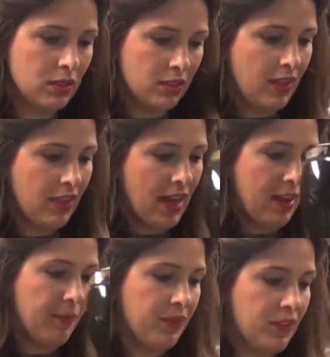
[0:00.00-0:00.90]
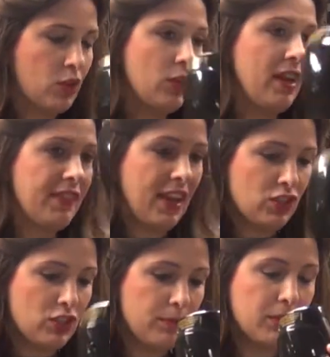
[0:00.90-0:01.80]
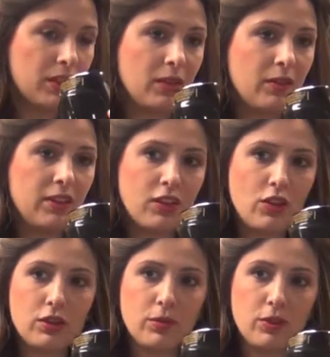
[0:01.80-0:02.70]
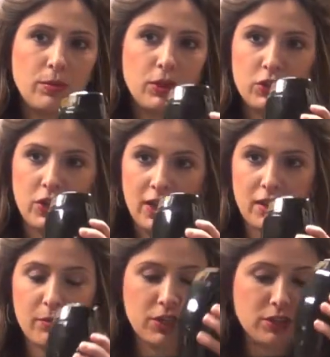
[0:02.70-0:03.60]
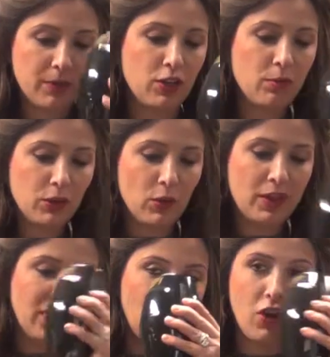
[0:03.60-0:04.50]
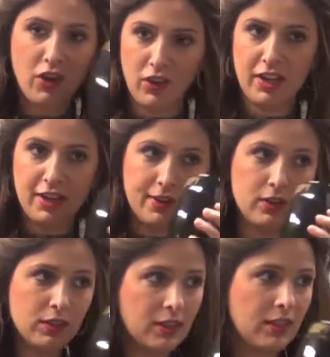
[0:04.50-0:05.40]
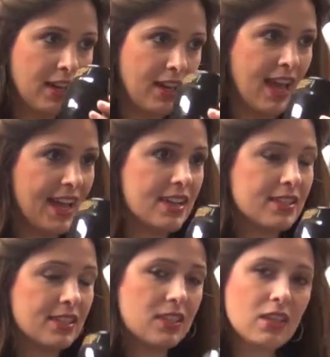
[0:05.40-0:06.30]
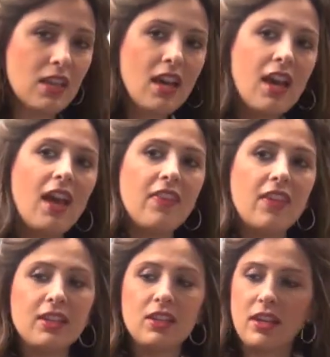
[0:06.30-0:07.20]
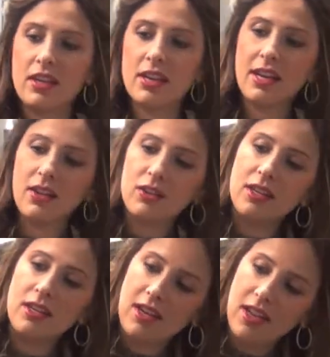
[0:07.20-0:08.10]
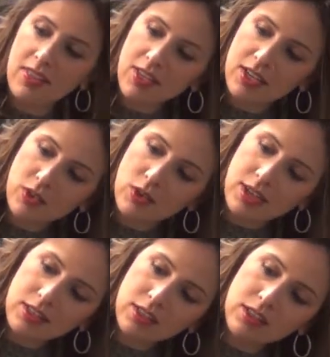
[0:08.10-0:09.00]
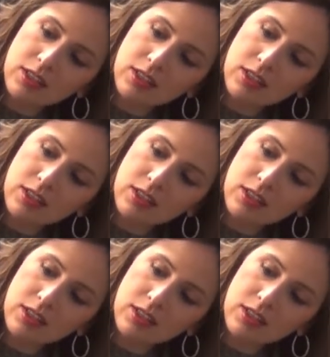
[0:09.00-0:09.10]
Like that. You don't have to actually put your blow dry on the brush, but you're blowing the hair as is, and then you take it out, and then you get